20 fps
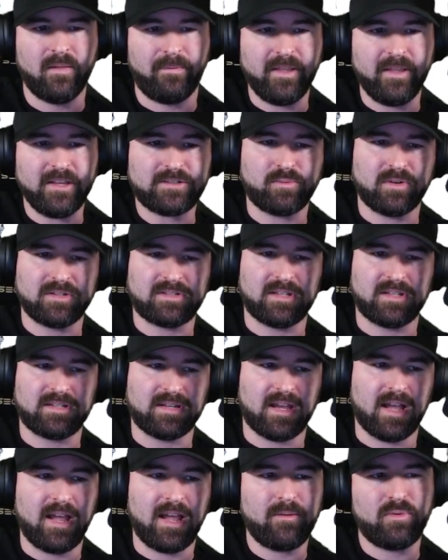This was the
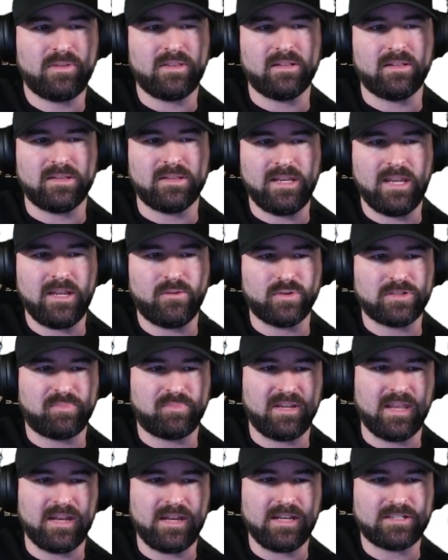time when the league was
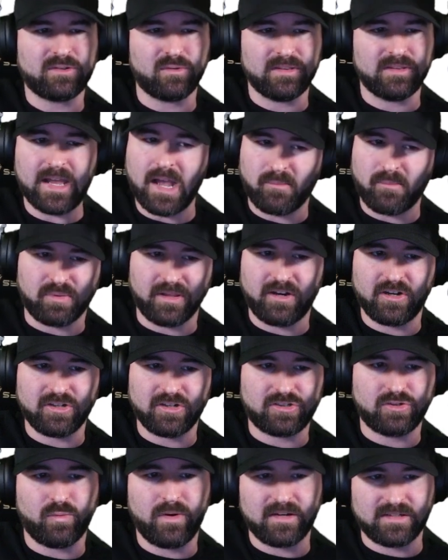beginning to allow players
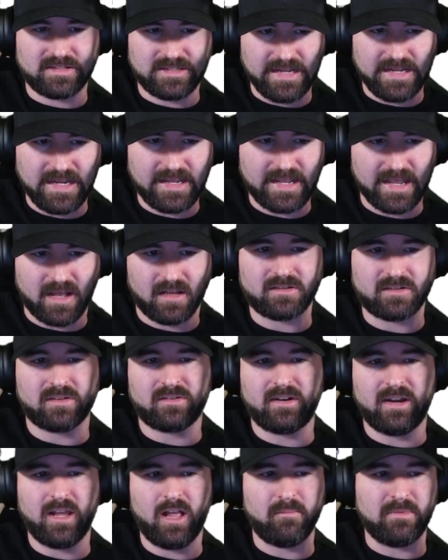to wear decals on
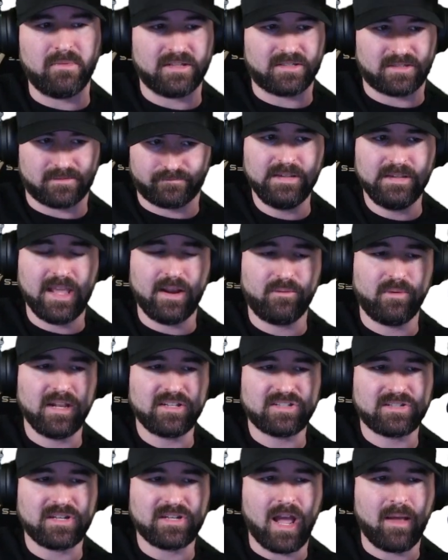their helmets that
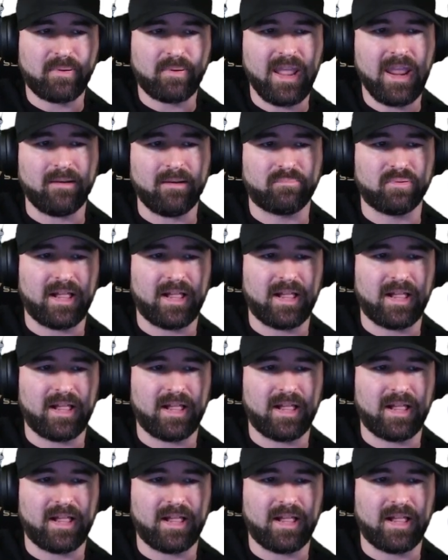read "Stop Hate,